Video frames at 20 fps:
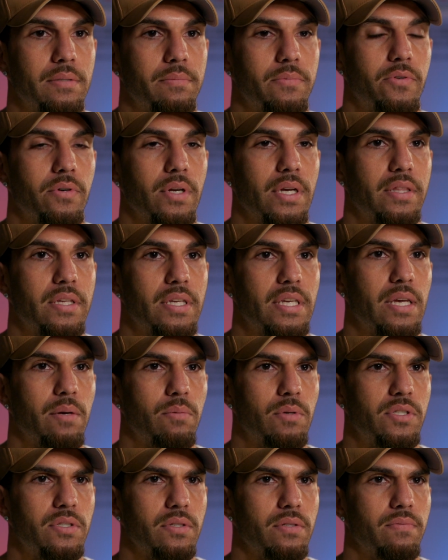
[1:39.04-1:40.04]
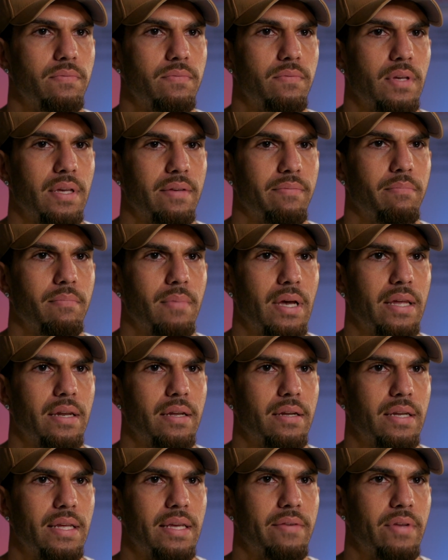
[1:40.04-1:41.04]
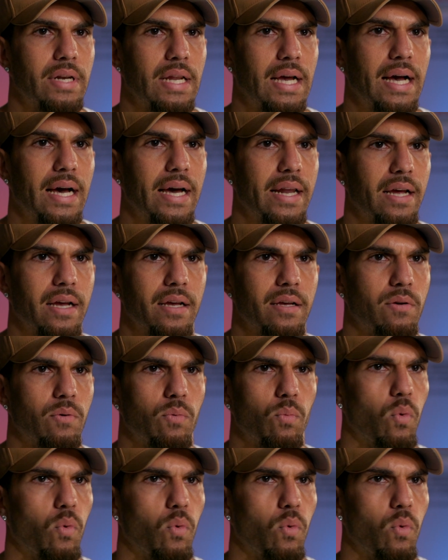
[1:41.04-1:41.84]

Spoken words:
Throughout the year, which have made it even harder